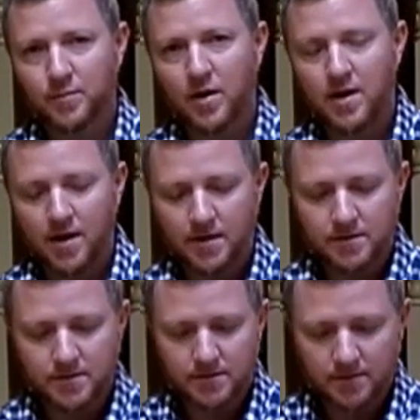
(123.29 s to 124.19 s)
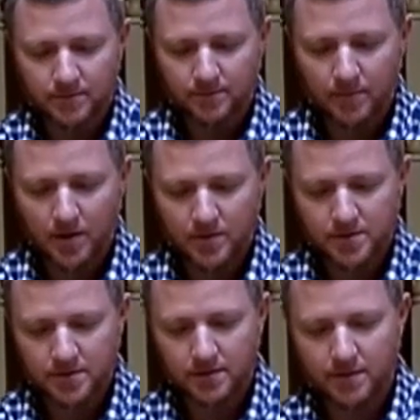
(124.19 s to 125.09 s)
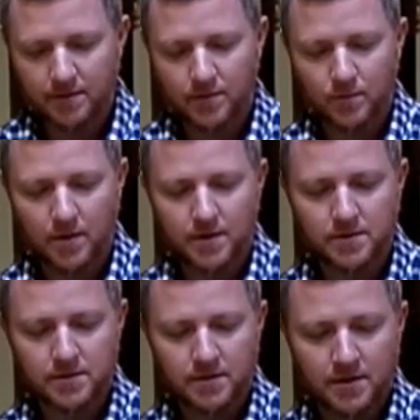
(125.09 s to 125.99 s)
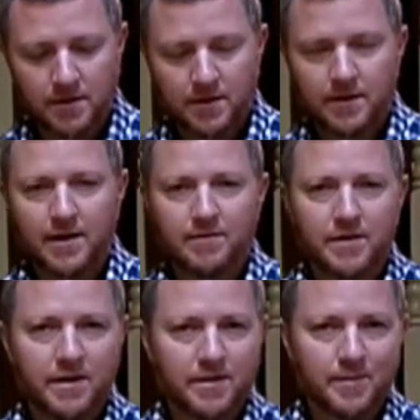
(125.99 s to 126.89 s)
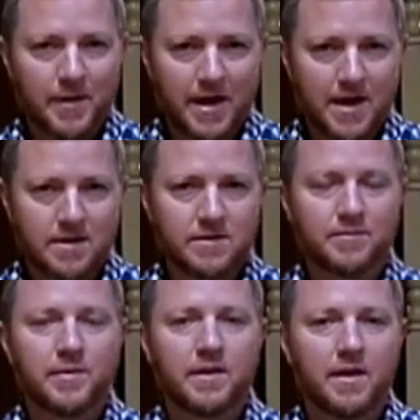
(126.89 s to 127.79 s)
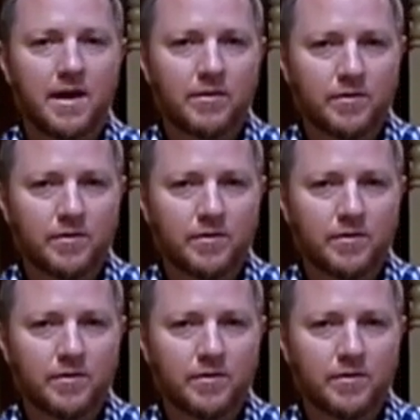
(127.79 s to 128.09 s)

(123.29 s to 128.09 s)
bronze. Most of the ones that I've done in the past have been lined